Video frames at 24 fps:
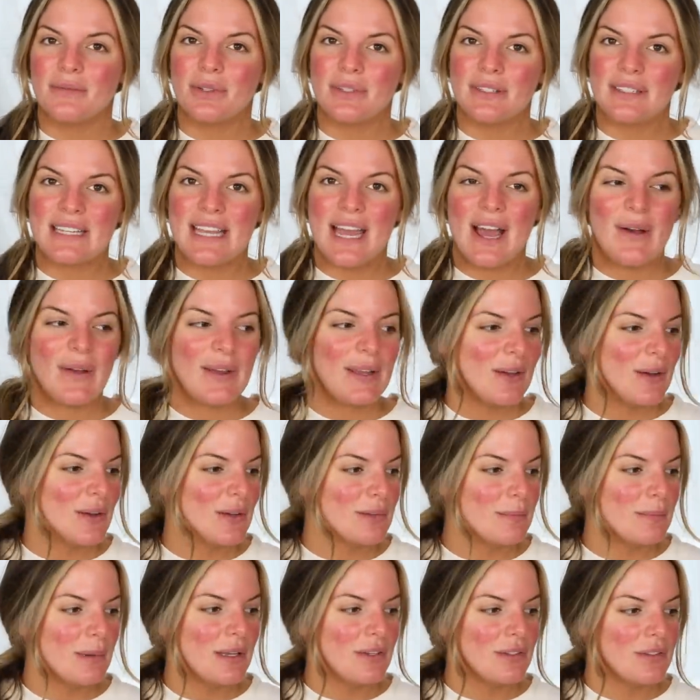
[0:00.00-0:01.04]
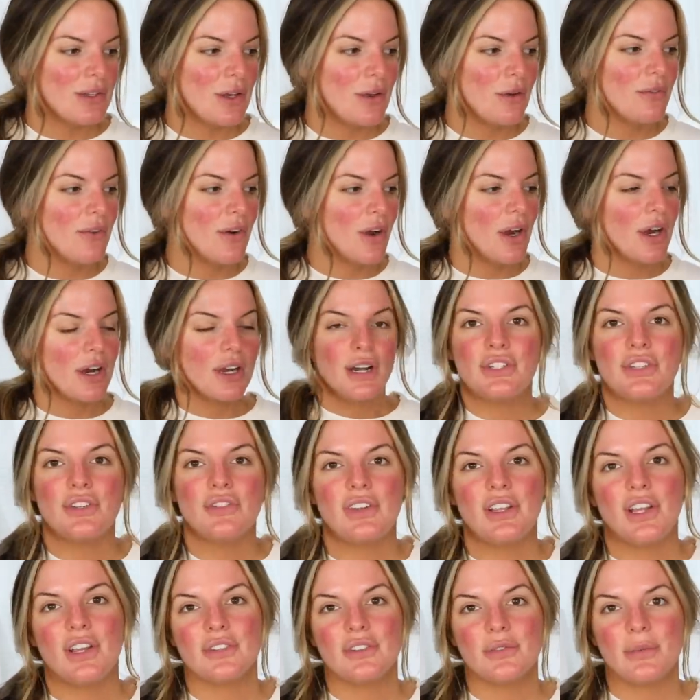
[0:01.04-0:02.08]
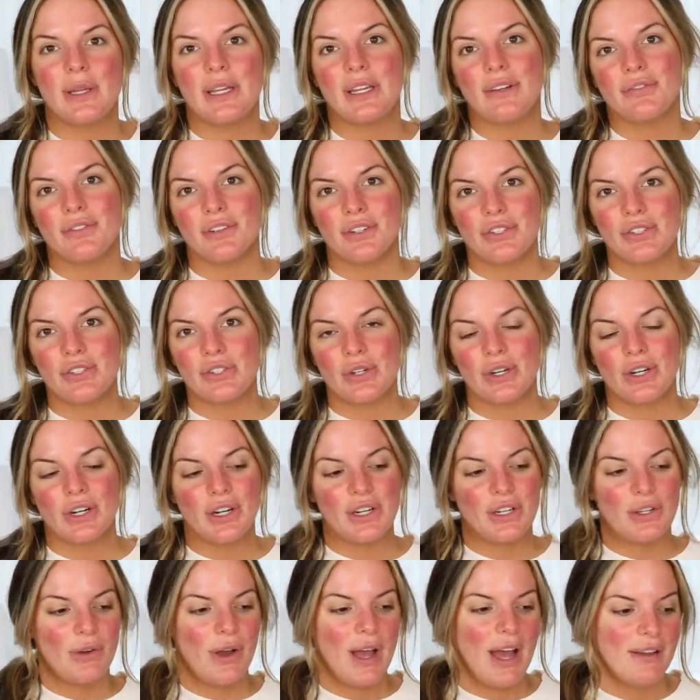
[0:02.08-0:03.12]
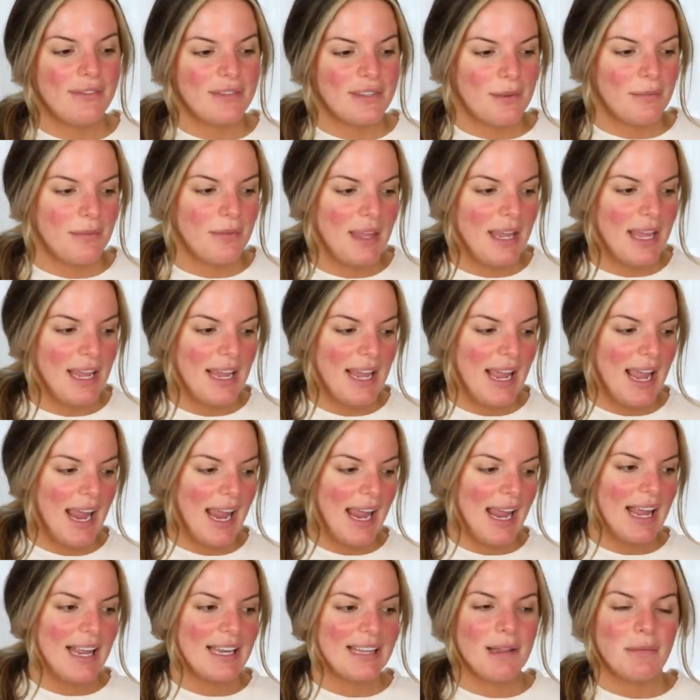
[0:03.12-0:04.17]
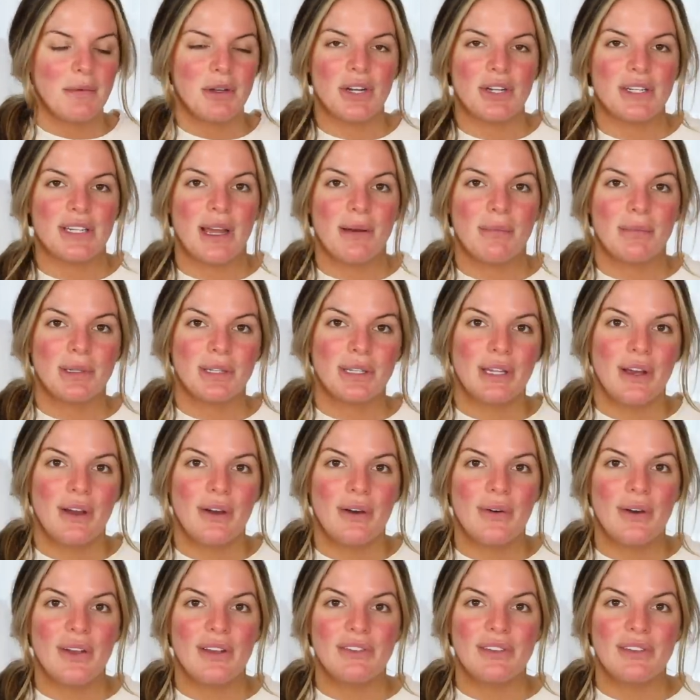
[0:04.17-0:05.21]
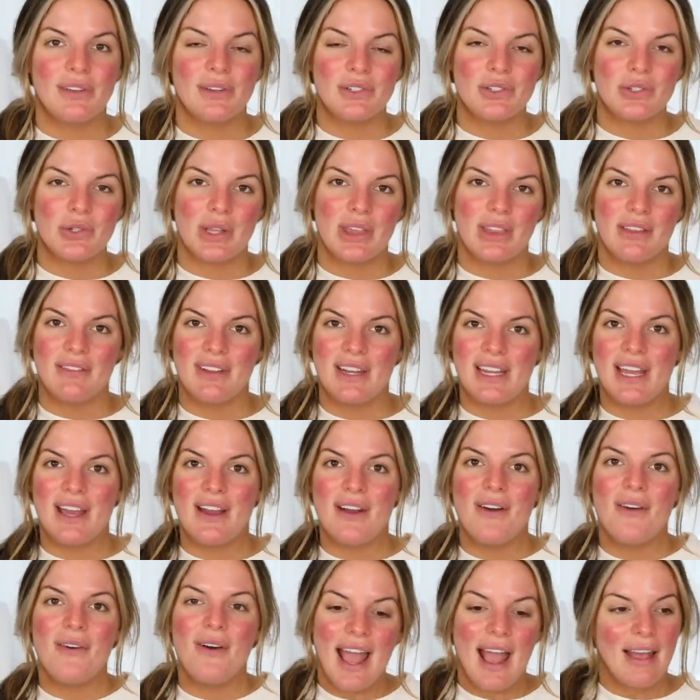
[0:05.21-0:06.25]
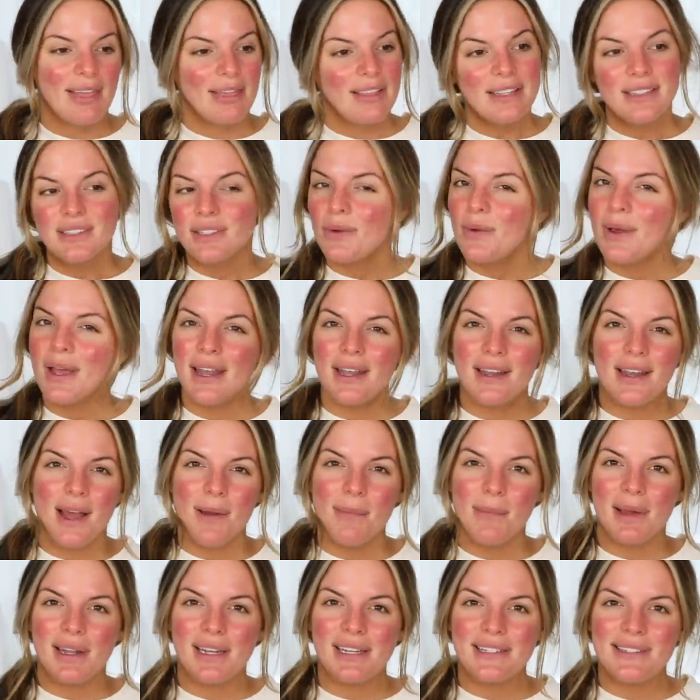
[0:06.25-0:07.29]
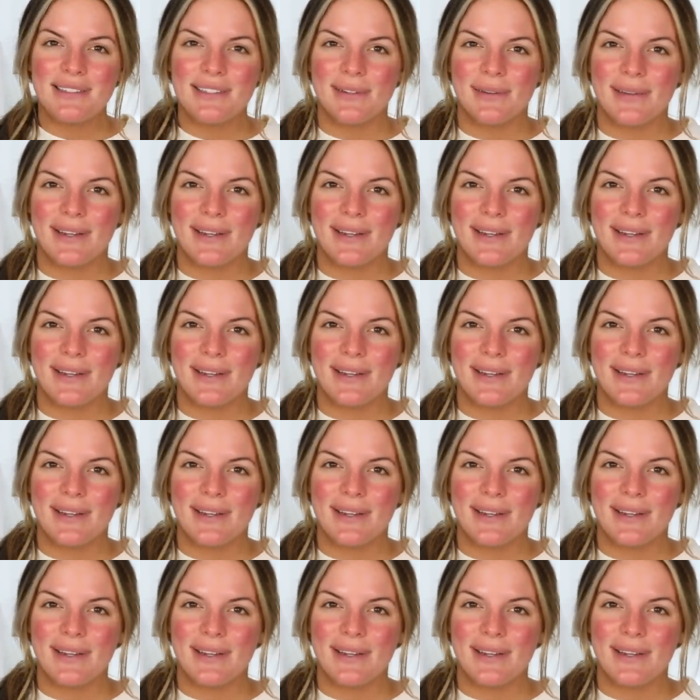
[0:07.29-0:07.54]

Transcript: We'll see how it goes. But so far, two videos a week for sure. You'll have something and let me know down below if you enjoyed the video. And let's go ahead and hop on into